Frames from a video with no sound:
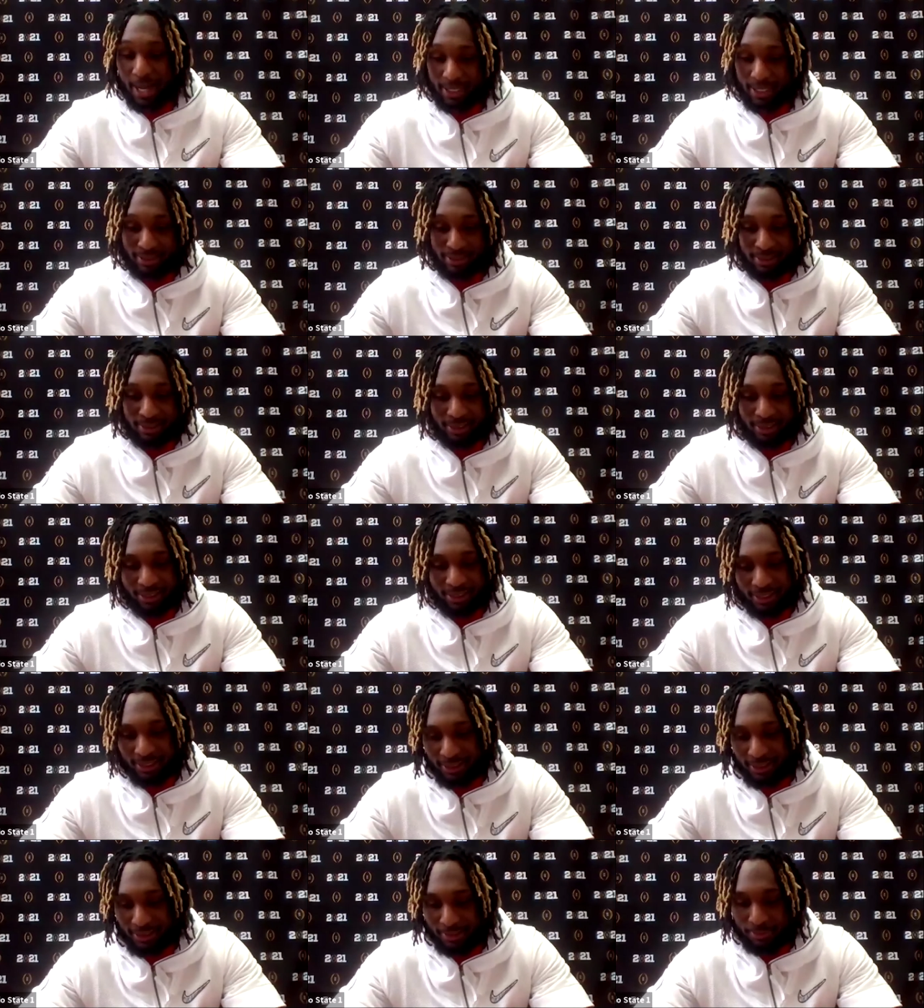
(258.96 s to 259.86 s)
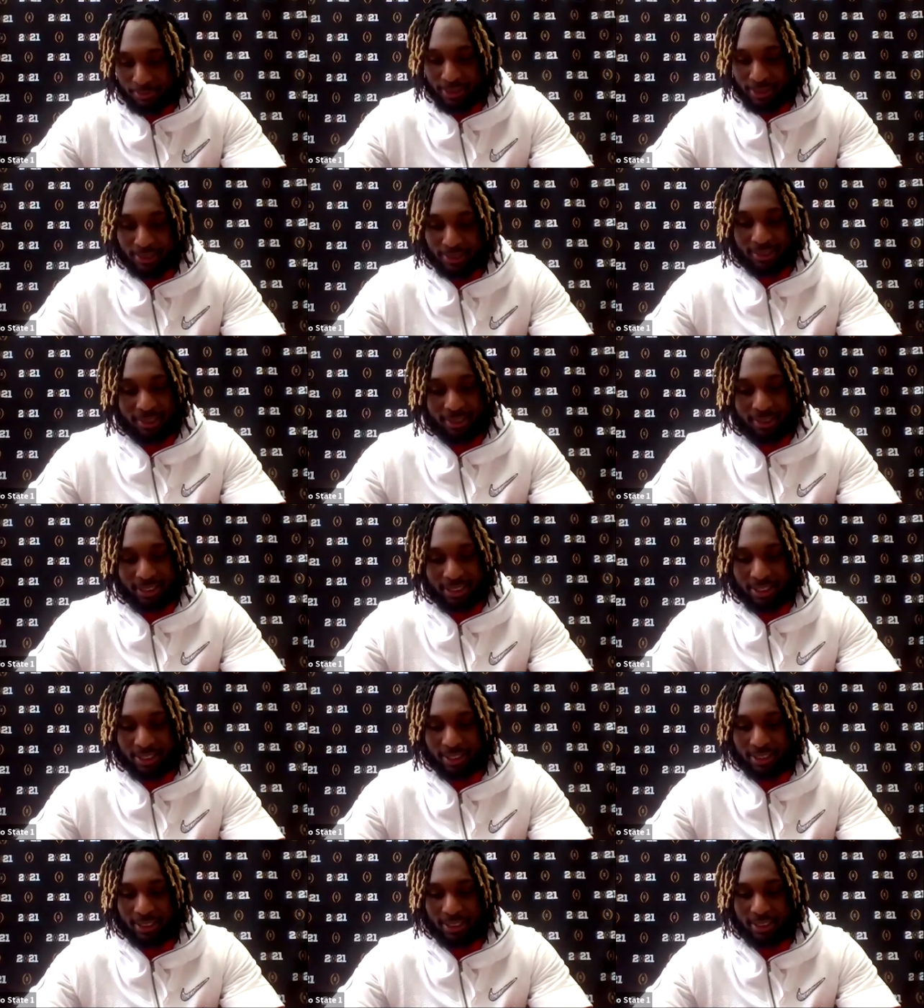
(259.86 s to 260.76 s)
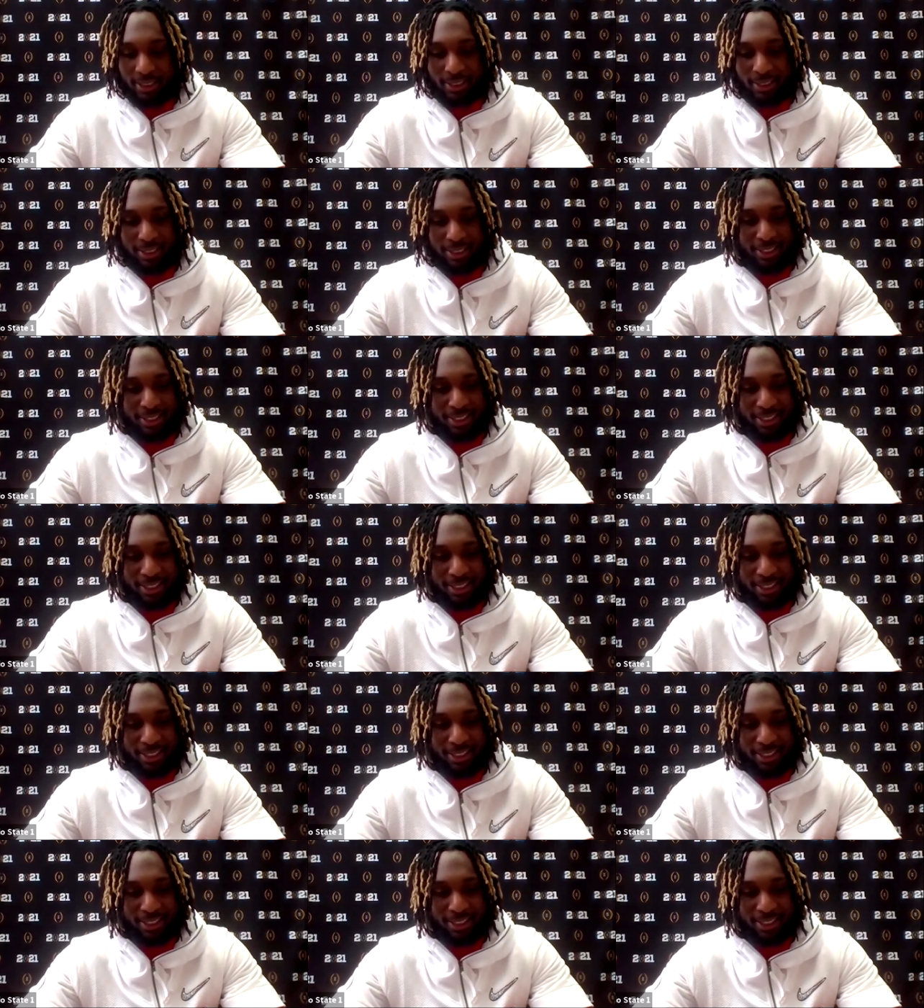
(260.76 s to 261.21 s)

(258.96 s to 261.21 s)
passionate, and I mean, he